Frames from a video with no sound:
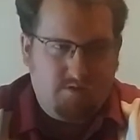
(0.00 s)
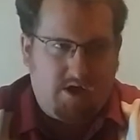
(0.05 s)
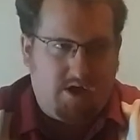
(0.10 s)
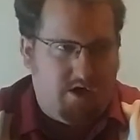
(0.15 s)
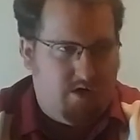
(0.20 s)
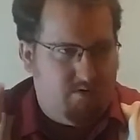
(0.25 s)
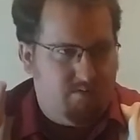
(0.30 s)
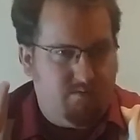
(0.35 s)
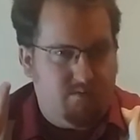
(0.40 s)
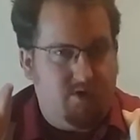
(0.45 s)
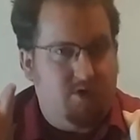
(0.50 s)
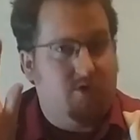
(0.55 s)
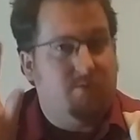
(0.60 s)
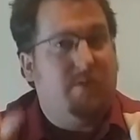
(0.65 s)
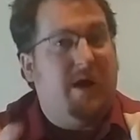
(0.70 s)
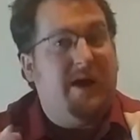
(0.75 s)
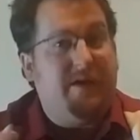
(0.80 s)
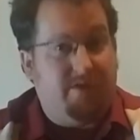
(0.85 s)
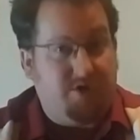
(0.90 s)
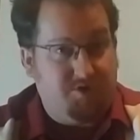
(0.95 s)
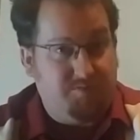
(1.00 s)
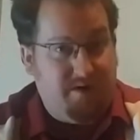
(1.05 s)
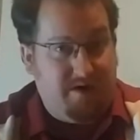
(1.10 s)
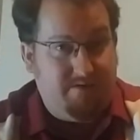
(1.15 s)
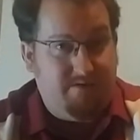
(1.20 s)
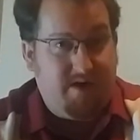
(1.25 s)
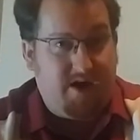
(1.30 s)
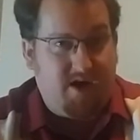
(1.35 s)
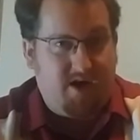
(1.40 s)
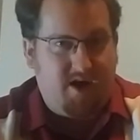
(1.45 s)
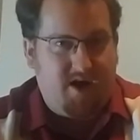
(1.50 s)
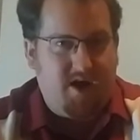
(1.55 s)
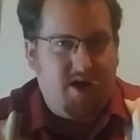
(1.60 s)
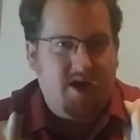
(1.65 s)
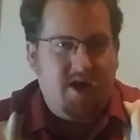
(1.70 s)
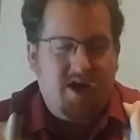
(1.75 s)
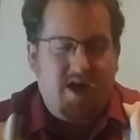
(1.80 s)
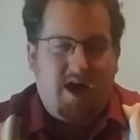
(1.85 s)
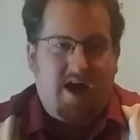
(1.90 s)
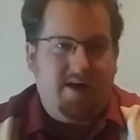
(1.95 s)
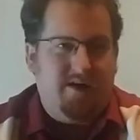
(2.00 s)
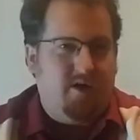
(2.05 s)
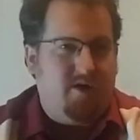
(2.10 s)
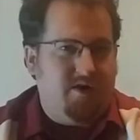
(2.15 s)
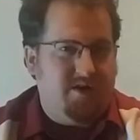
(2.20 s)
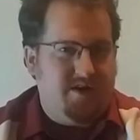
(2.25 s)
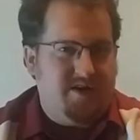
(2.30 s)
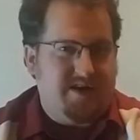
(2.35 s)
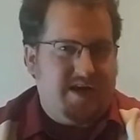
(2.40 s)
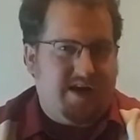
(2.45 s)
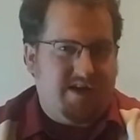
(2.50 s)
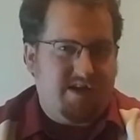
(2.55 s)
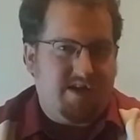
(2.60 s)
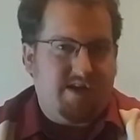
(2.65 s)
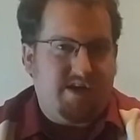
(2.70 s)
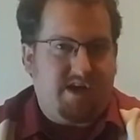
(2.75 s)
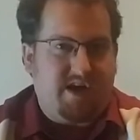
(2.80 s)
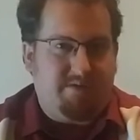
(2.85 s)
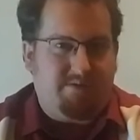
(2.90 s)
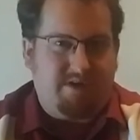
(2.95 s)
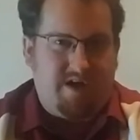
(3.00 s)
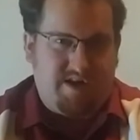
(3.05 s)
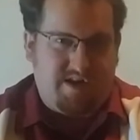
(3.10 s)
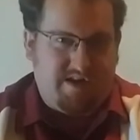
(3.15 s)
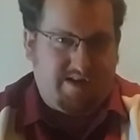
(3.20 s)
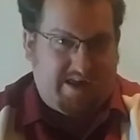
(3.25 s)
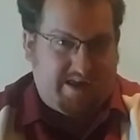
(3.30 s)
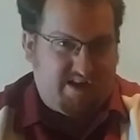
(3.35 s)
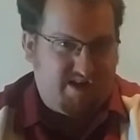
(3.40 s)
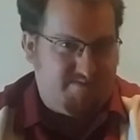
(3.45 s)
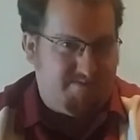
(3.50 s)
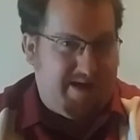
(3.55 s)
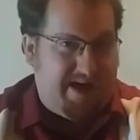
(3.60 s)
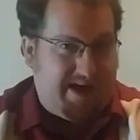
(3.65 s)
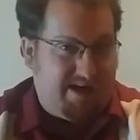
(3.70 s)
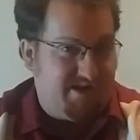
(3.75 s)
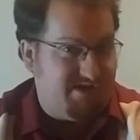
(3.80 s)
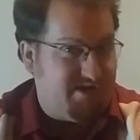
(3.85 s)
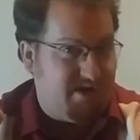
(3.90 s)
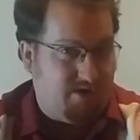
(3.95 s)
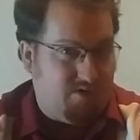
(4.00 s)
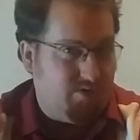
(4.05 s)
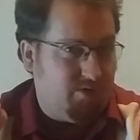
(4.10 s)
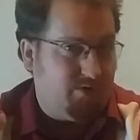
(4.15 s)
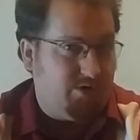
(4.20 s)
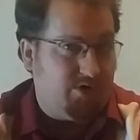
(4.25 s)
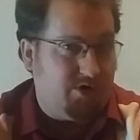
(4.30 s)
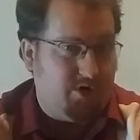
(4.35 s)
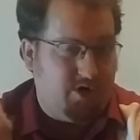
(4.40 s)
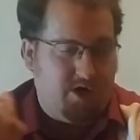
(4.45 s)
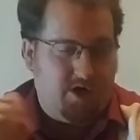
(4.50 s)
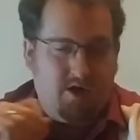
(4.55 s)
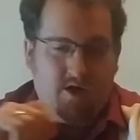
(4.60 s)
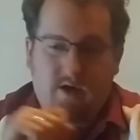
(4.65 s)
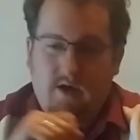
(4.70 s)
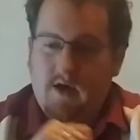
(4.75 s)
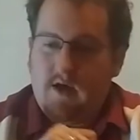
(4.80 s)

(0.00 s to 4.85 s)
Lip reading: you know, your mileage may vary. I know in Texas you got places like Specs, they're real good.